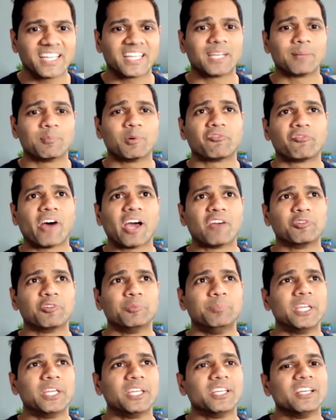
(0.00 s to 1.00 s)
And number five would
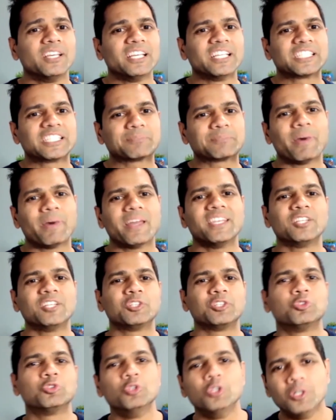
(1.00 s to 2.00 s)
be
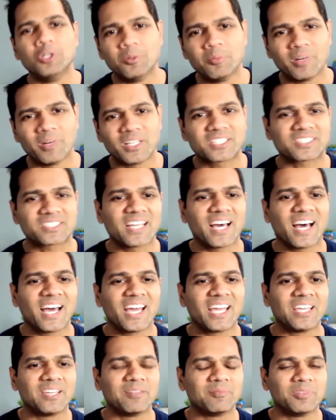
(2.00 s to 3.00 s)
spending too much
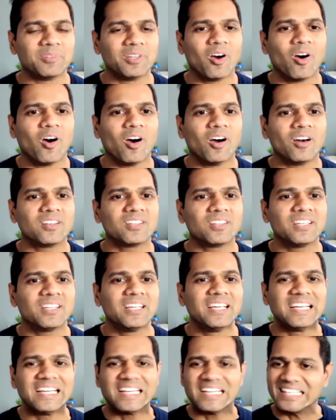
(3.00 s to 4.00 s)
time on
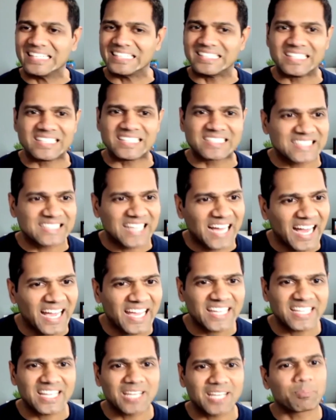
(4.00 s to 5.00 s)

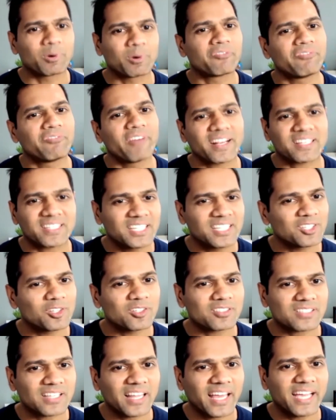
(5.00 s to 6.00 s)
design and perfecting
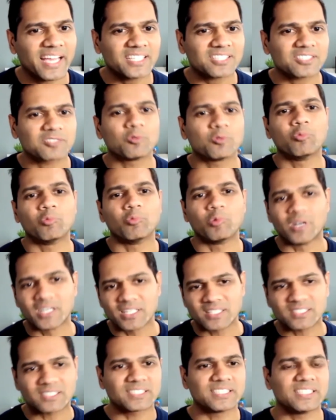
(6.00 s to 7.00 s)
your slides
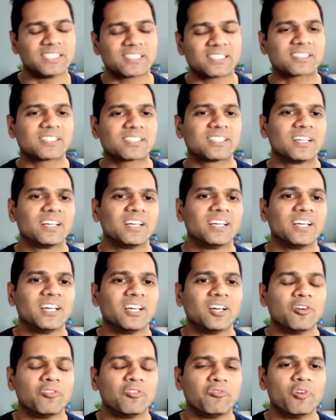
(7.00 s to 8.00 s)
versus
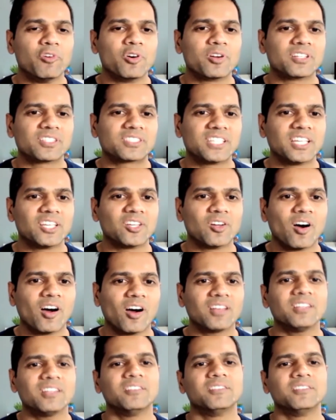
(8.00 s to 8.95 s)
focusing on